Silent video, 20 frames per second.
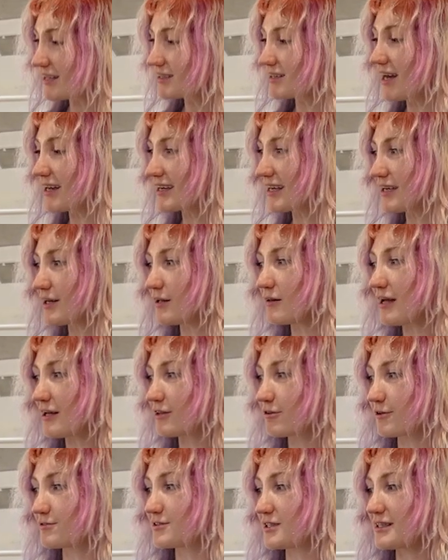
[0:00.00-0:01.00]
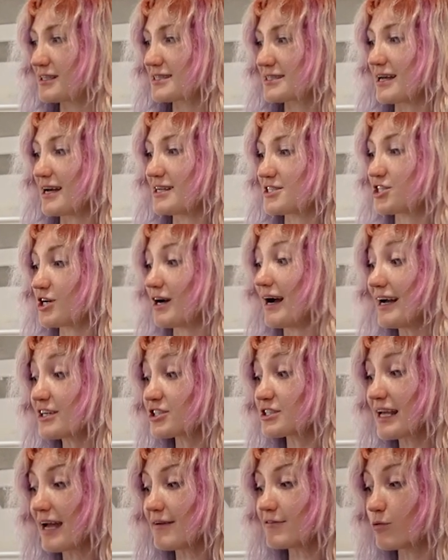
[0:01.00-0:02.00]
Alana Hill, I thrifted this last year. I
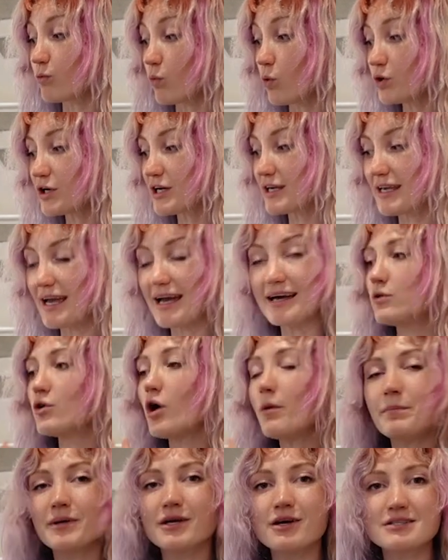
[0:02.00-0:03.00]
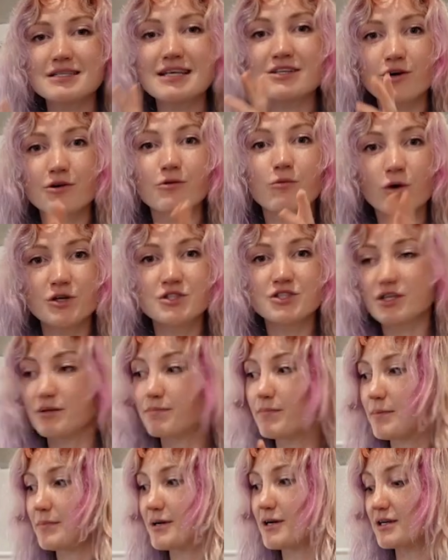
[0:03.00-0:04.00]
actually haven't worn it yet. Not because I don't want
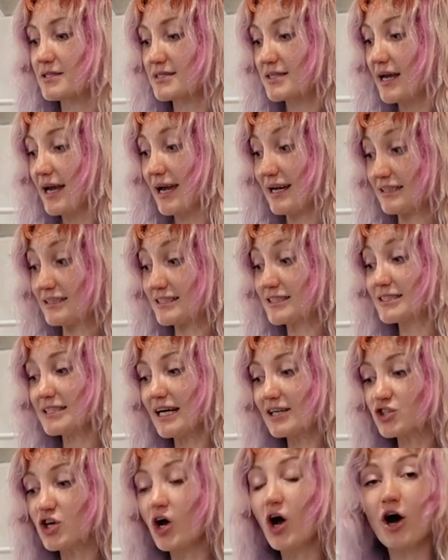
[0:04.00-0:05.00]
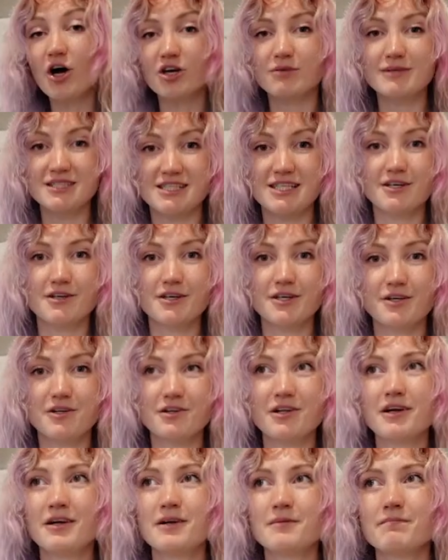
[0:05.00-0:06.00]
it, but because it's such hot
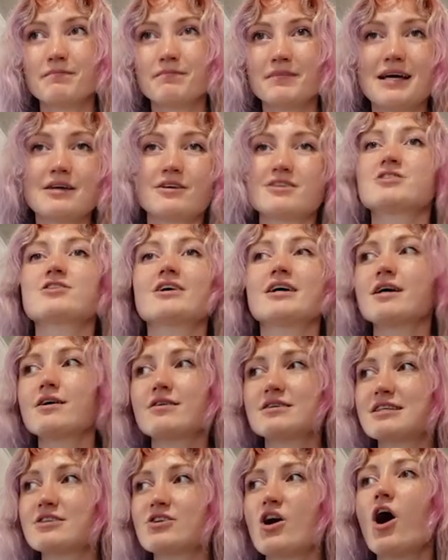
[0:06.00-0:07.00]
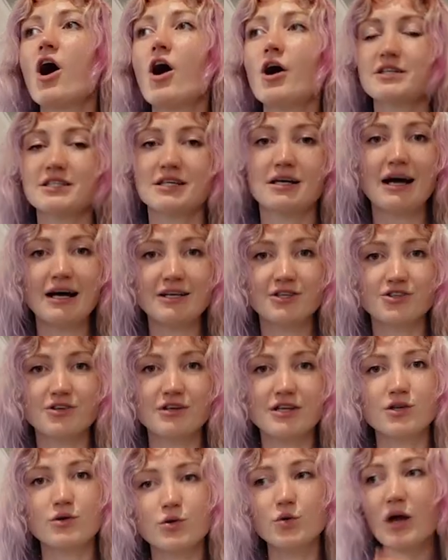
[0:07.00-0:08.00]
material. And Australia is such a hot
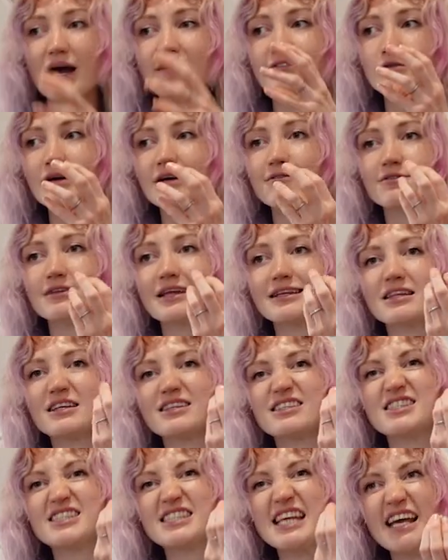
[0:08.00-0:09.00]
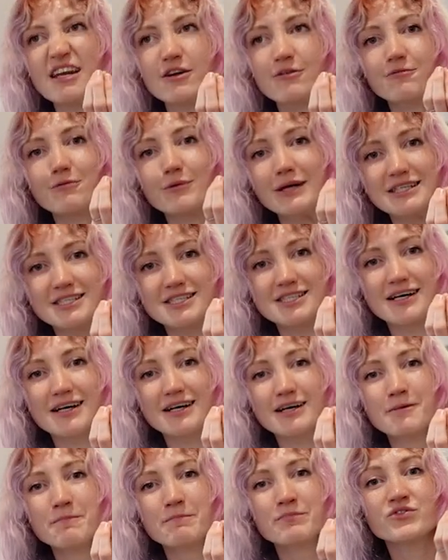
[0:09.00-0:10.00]
country. You have to wait for like the dead of
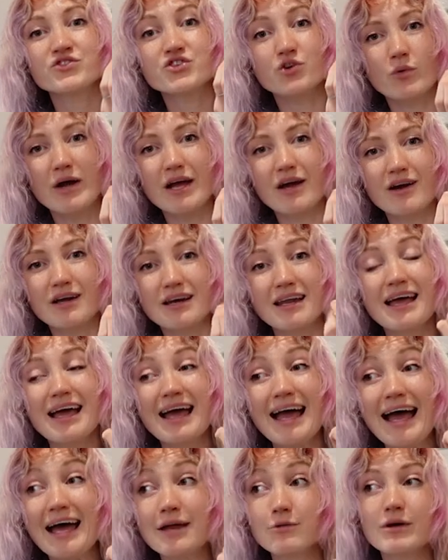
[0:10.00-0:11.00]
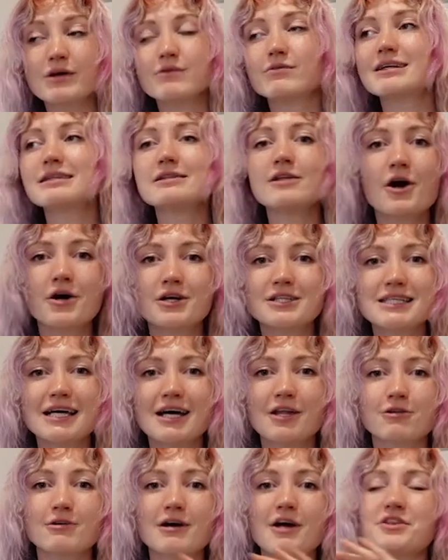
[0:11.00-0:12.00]
winter to wear it. And we were in
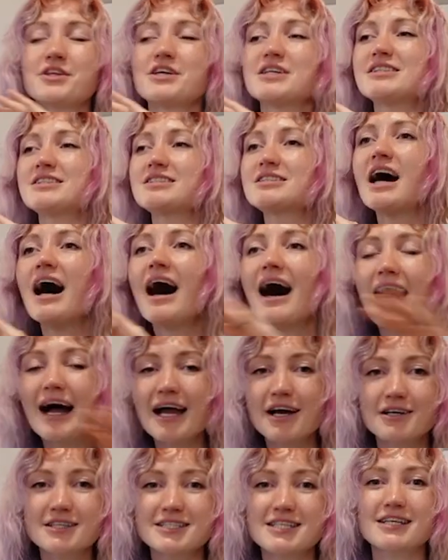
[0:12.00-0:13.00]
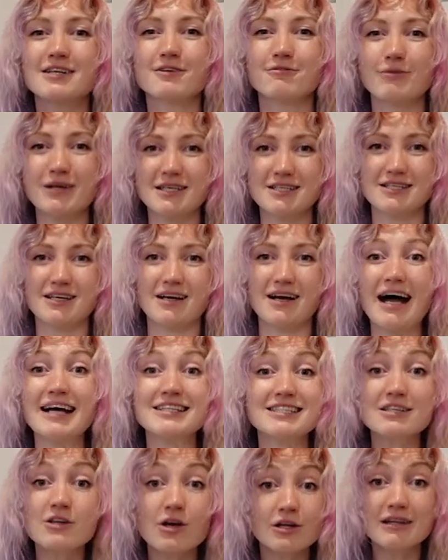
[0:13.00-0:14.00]
lockdown throughout the entirety of winter. I
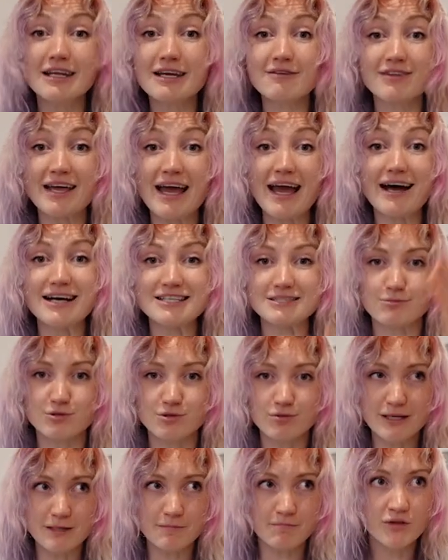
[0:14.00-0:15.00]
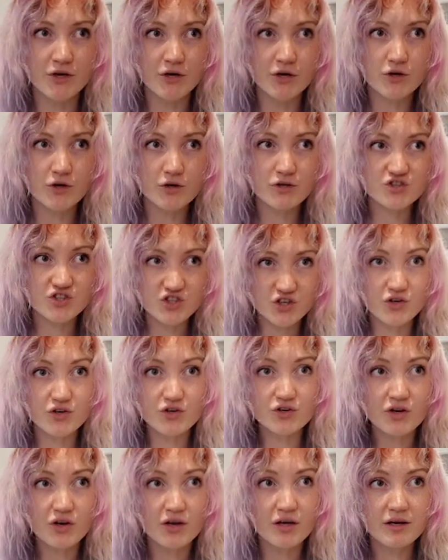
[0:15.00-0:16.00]
did not leave the house between
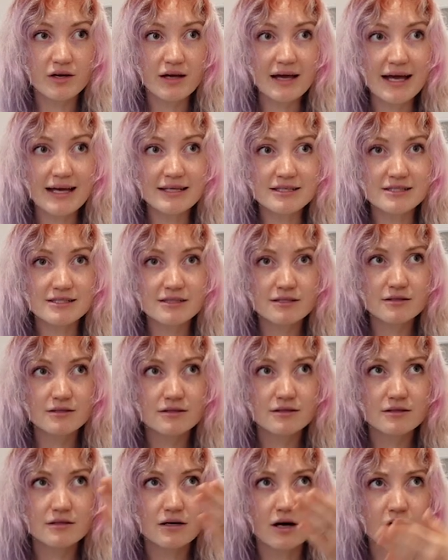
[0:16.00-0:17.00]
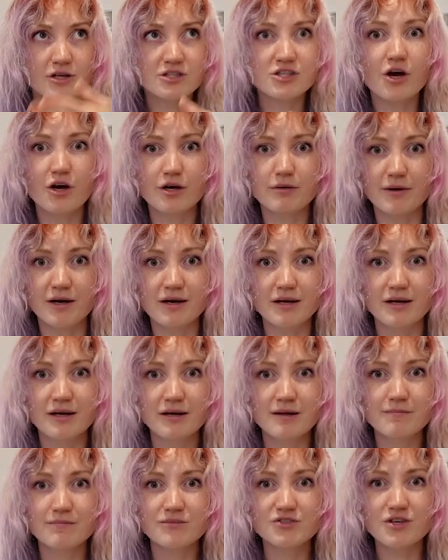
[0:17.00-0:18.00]
June and October.
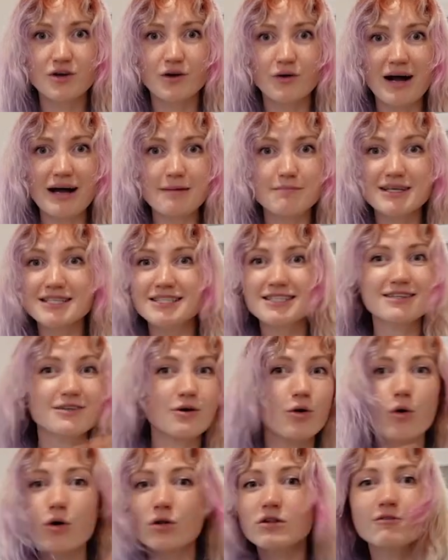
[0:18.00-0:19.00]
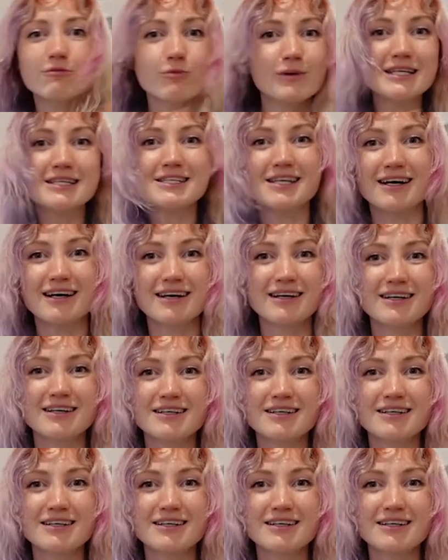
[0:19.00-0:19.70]
So I missed all of winter.